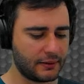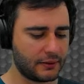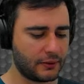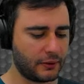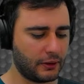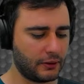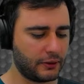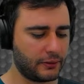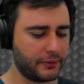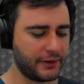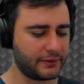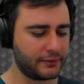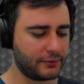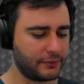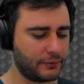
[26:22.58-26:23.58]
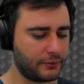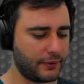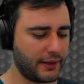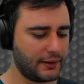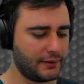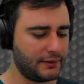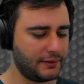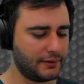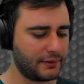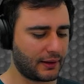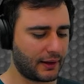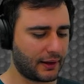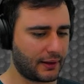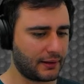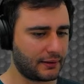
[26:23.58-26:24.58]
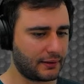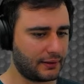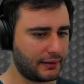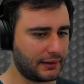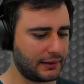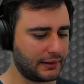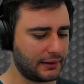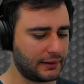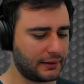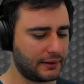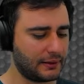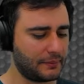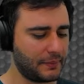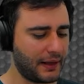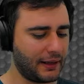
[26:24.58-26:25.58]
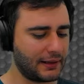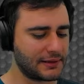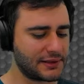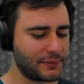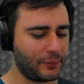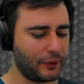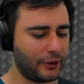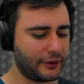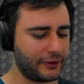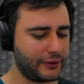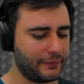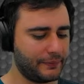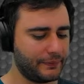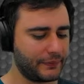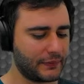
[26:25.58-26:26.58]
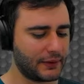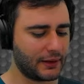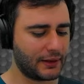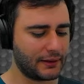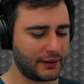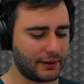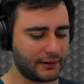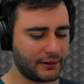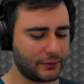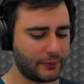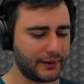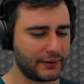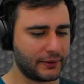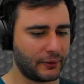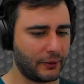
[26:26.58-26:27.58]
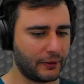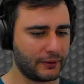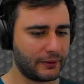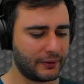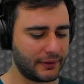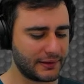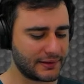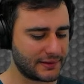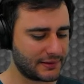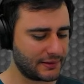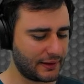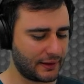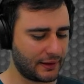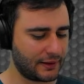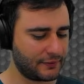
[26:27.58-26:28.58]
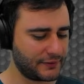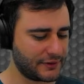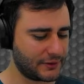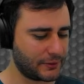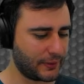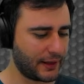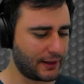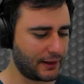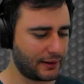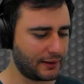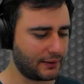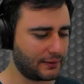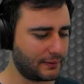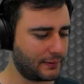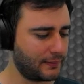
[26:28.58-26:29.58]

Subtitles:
color it red and make it smaller. I think the red color is enough striking.